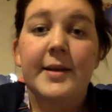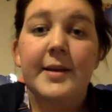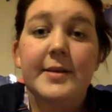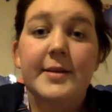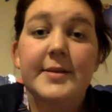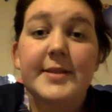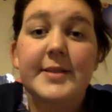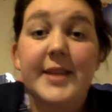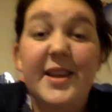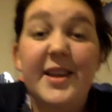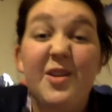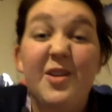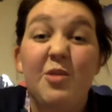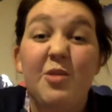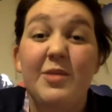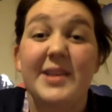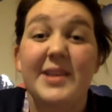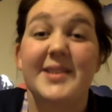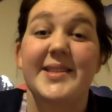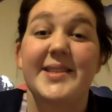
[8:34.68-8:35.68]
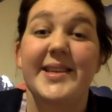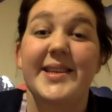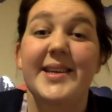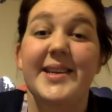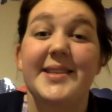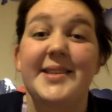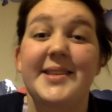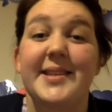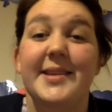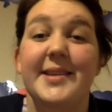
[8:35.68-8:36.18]
Seeing all this
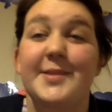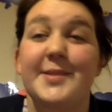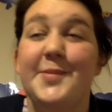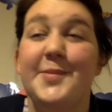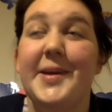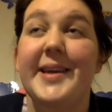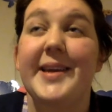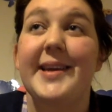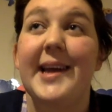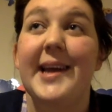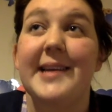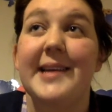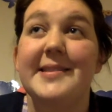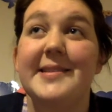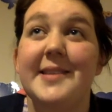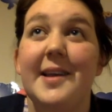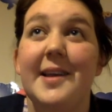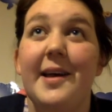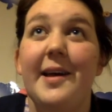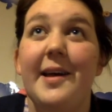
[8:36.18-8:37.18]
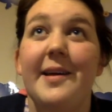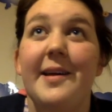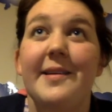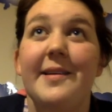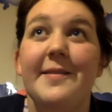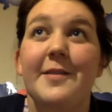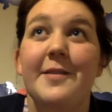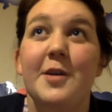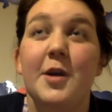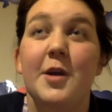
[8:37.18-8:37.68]
theatre this week has
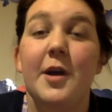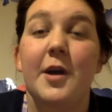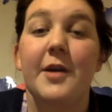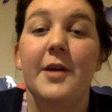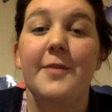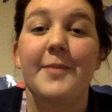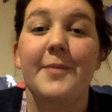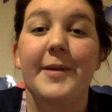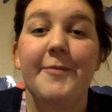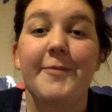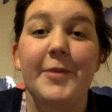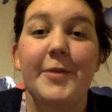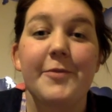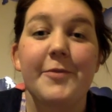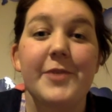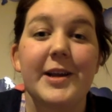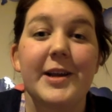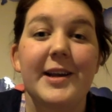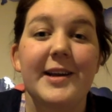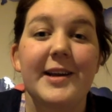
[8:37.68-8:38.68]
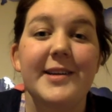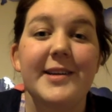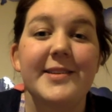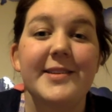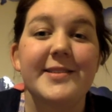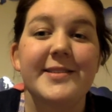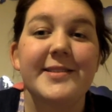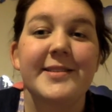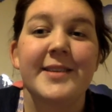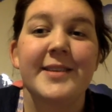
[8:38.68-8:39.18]
kind of made me
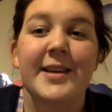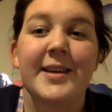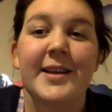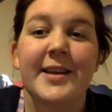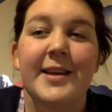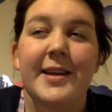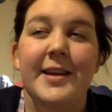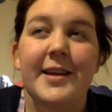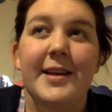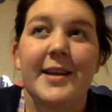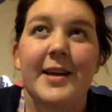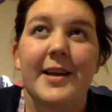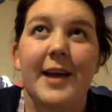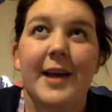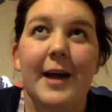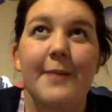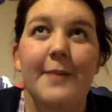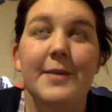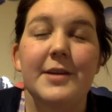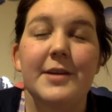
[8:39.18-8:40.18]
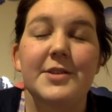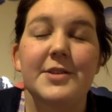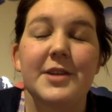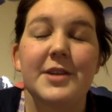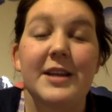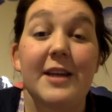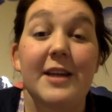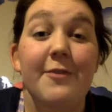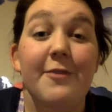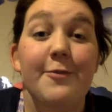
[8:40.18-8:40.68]
realise how much I
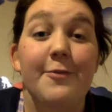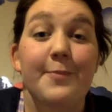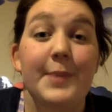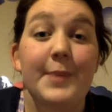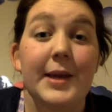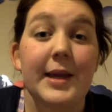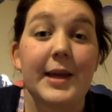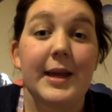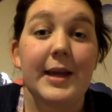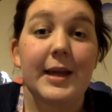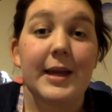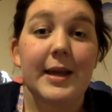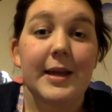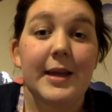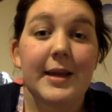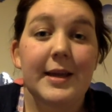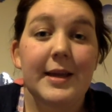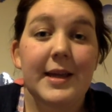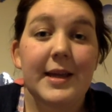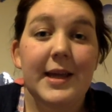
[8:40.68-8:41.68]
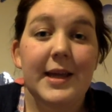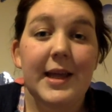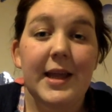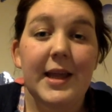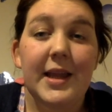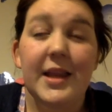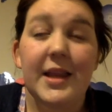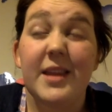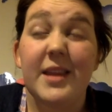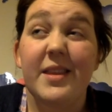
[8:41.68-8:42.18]
love being
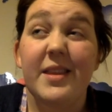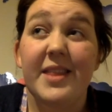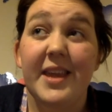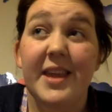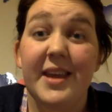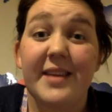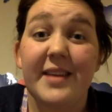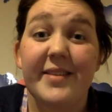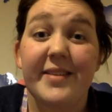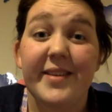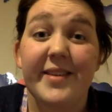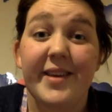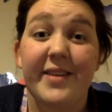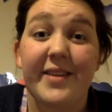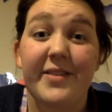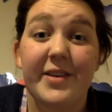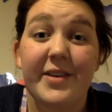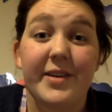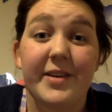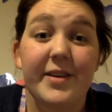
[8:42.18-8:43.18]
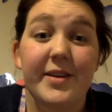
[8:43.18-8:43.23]
in theatre